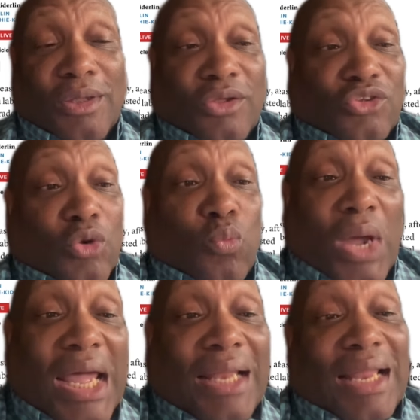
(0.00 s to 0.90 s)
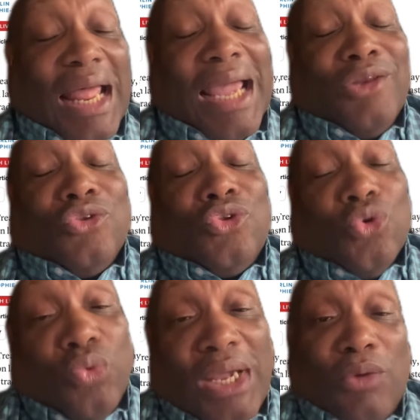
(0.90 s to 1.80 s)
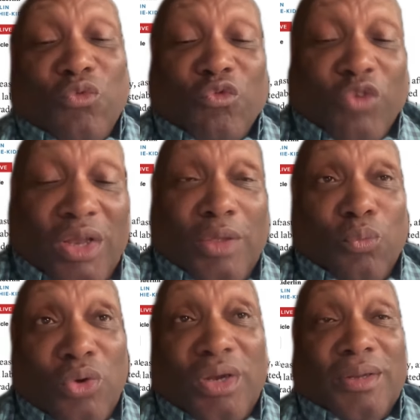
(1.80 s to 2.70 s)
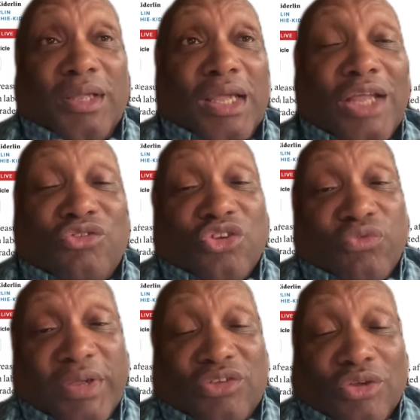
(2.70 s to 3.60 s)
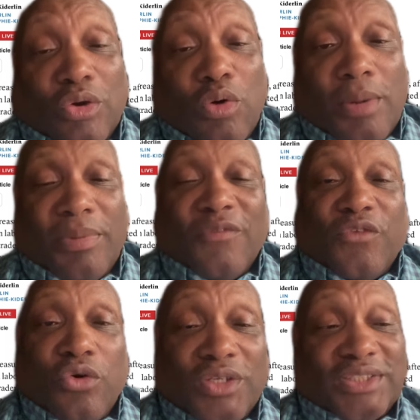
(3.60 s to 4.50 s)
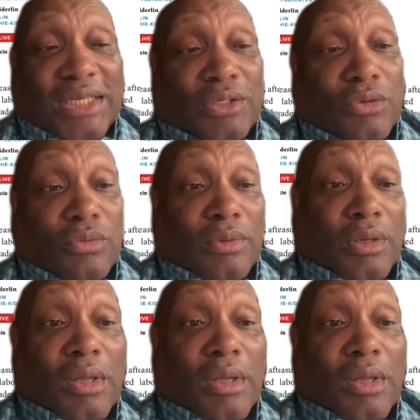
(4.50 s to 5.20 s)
So while I do not really want interest rates to go up, of course I don't.